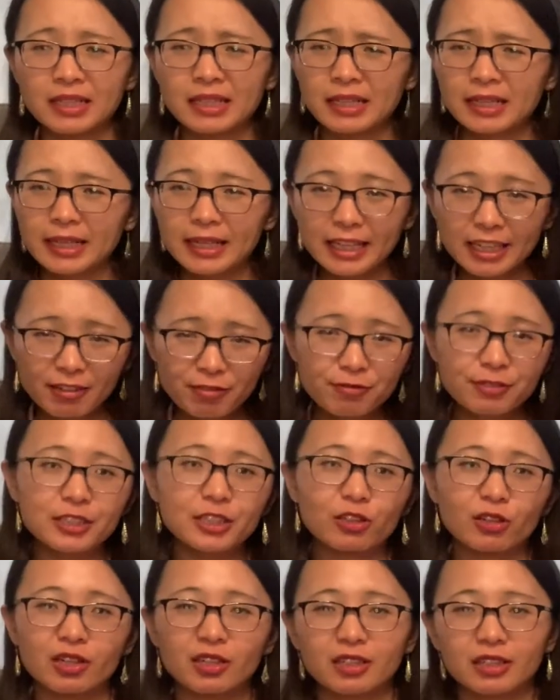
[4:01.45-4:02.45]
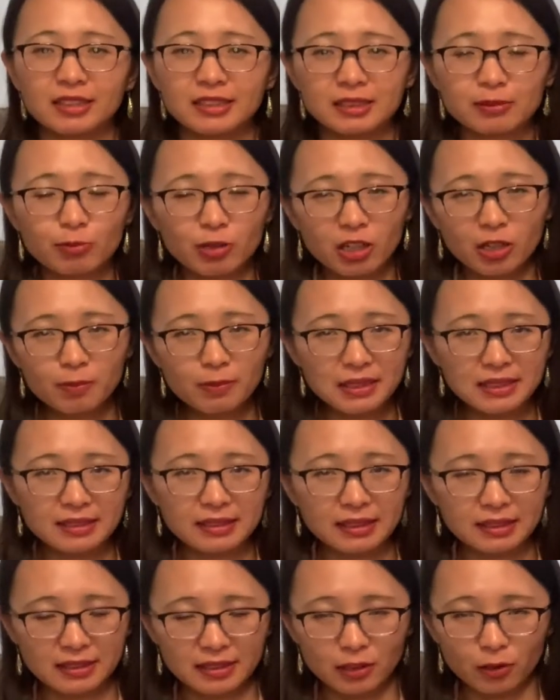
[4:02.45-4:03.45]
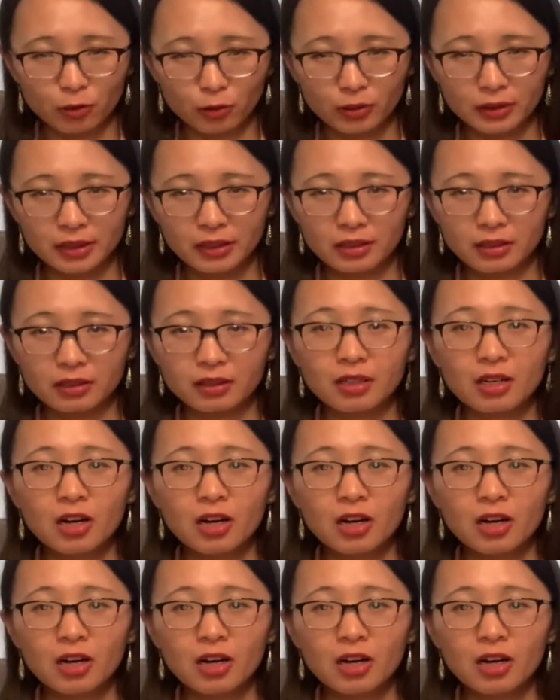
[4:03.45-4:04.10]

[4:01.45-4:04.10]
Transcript: If you are a small business owner